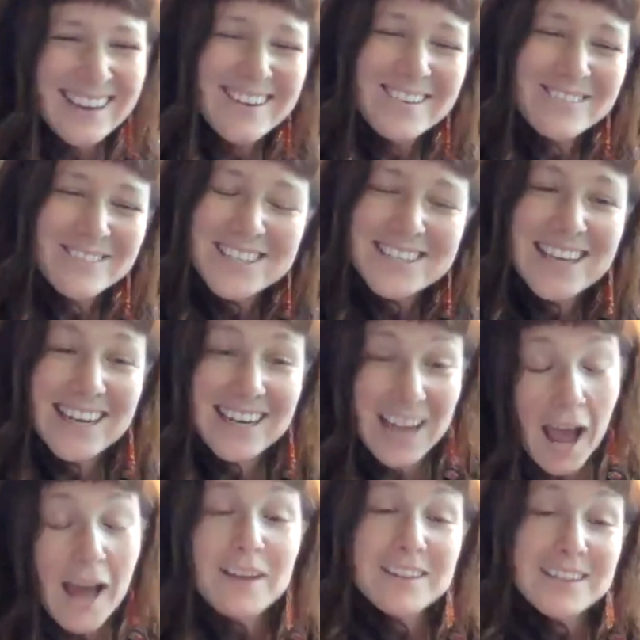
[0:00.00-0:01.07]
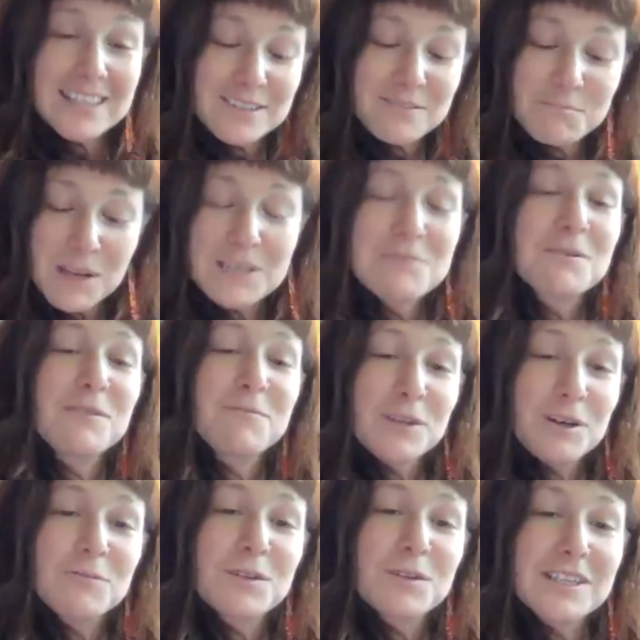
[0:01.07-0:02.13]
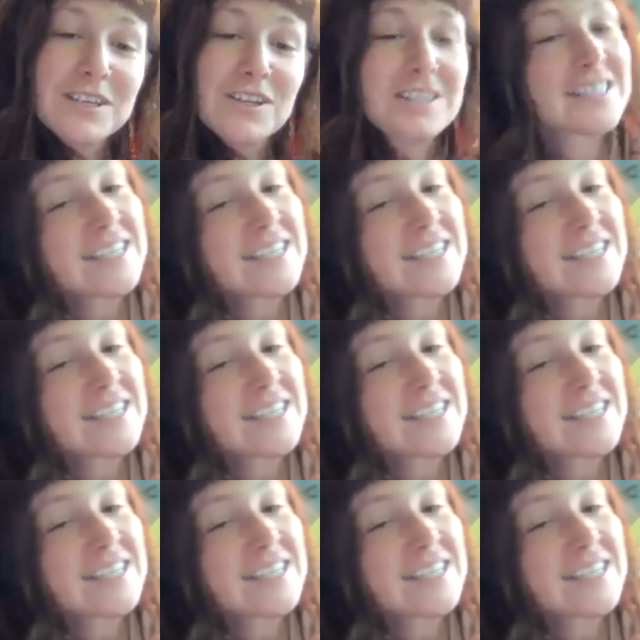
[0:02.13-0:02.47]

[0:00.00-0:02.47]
I'm just kidding. I, this makes me feel really good.